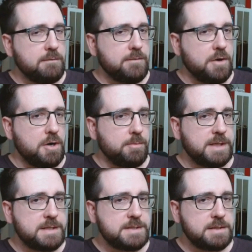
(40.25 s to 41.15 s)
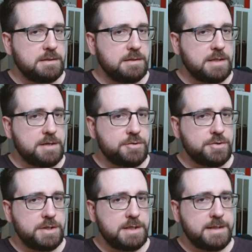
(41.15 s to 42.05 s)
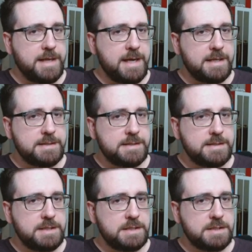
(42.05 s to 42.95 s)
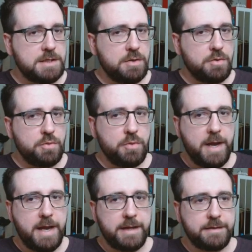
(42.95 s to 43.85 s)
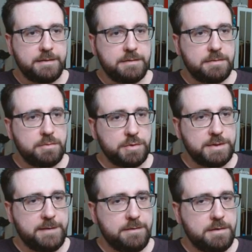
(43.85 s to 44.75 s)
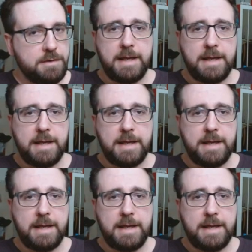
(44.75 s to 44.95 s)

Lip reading: from classical, country, dance, disco, and whatever.